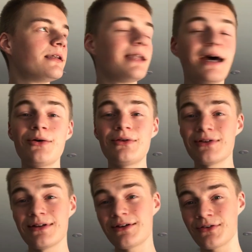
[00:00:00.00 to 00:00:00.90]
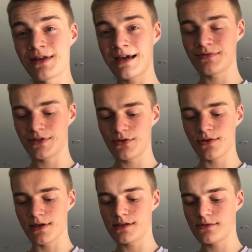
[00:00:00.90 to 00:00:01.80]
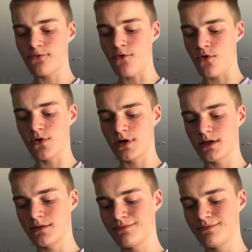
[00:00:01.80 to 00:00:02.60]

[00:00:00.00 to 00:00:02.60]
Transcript: Now you literally have to do this for